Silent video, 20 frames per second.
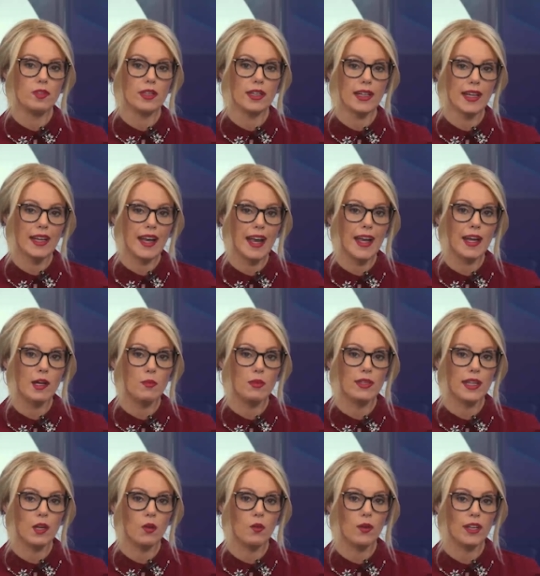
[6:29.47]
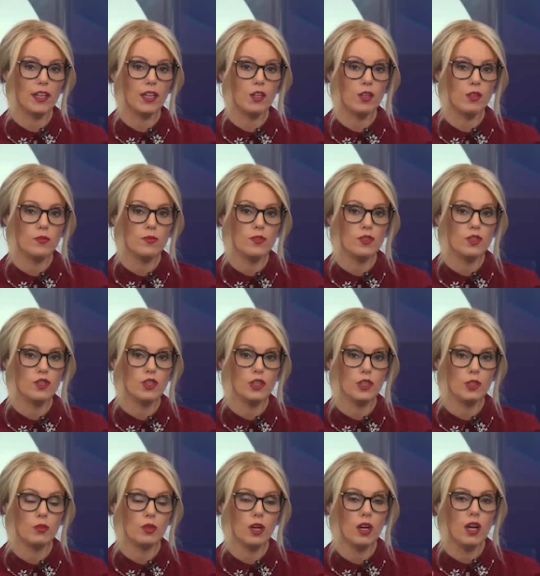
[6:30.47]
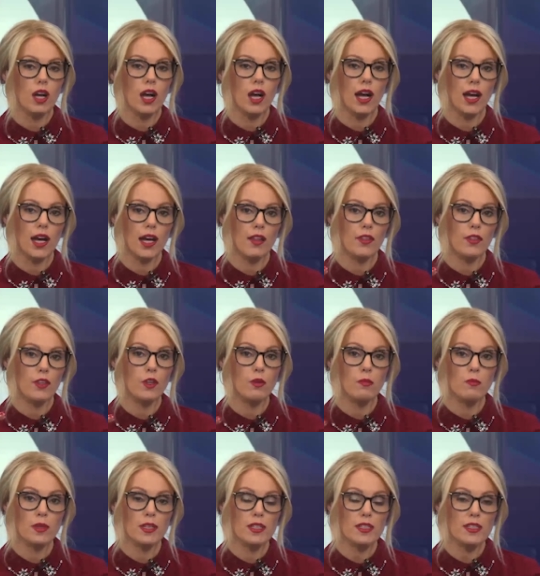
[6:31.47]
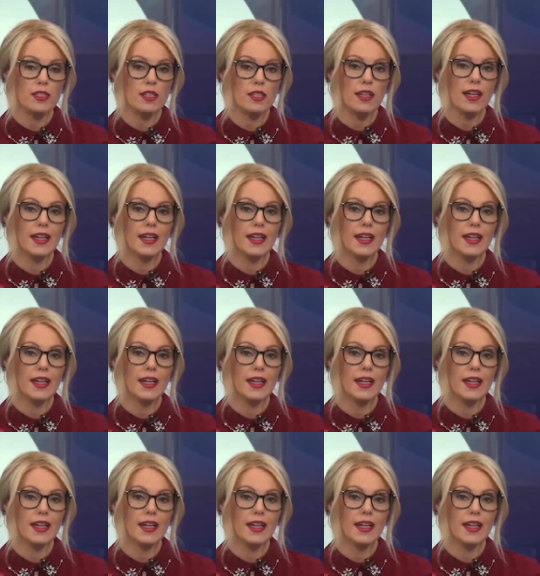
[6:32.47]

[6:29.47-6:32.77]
a cap now when it comes to the numbers?